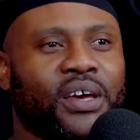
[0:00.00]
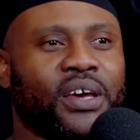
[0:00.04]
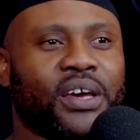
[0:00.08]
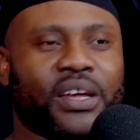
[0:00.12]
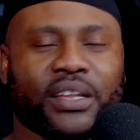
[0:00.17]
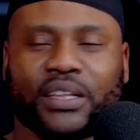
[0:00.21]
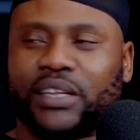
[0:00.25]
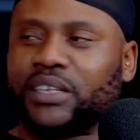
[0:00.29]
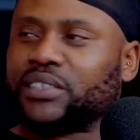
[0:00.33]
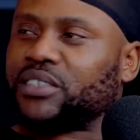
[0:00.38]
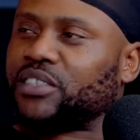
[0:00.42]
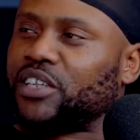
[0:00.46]

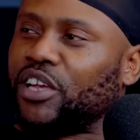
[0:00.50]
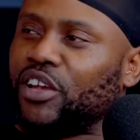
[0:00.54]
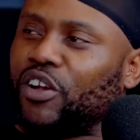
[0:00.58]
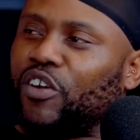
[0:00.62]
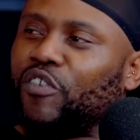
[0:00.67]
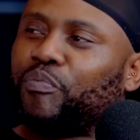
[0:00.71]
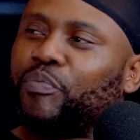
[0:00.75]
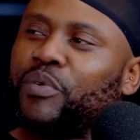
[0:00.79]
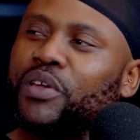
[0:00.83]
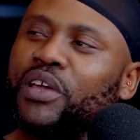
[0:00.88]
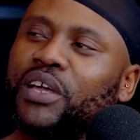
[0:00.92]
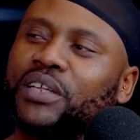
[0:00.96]
Yeah. This thing
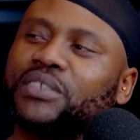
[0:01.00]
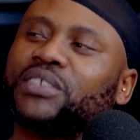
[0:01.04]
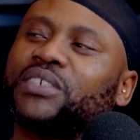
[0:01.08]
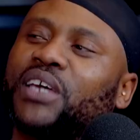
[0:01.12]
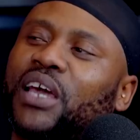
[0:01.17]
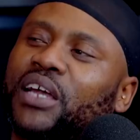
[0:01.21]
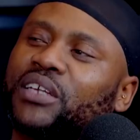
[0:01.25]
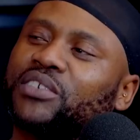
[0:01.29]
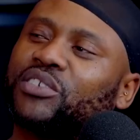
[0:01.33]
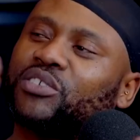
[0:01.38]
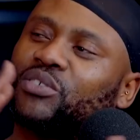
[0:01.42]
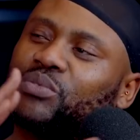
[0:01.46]
of being
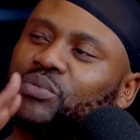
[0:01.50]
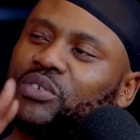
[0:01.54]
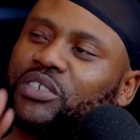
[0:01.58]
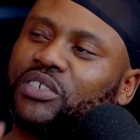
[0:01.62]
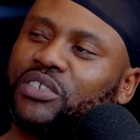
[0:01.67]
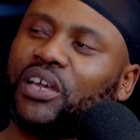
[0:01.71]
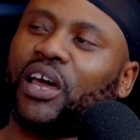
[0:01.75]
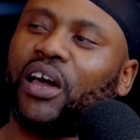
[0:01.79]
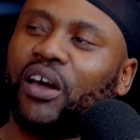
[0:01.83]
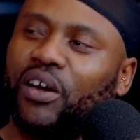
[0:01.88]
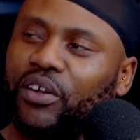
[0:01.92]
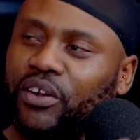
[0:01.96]
attached to a
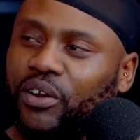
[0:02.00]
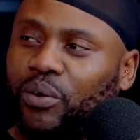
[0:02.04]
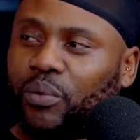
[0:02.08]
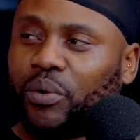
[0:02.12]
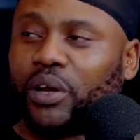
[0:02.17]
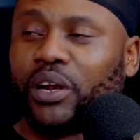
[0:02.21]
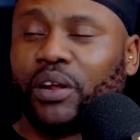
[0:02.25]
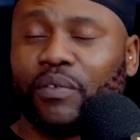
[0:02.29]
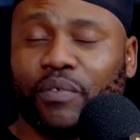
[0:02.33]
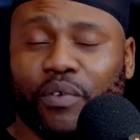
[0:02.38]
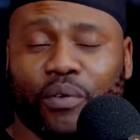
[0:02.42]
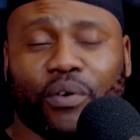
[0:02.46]
sound or
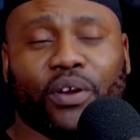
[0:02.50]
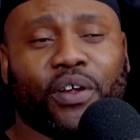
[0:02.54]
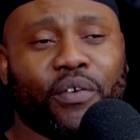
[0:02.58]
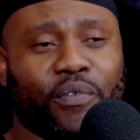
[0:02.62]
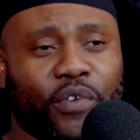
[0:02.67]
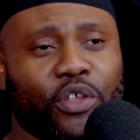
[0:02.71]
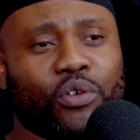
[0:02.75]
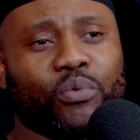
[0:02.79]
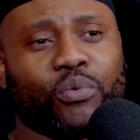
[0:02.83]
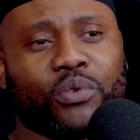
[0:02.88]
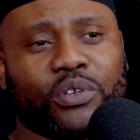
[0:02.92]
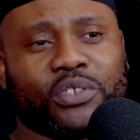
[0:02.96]

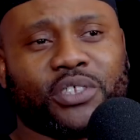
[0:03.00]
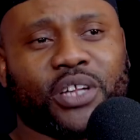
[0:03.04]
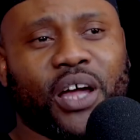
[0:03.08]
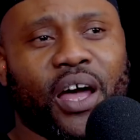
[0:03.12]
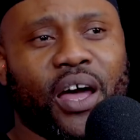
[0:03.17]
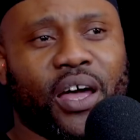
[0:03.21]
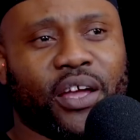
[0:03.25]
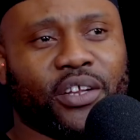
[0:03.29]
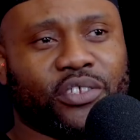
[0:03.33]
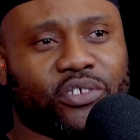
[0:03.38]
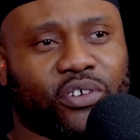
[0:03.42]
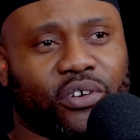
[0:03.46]
whatever, you will
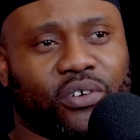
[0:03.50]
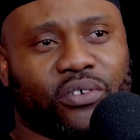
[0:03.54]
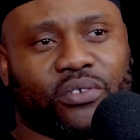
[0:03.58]
die, dog.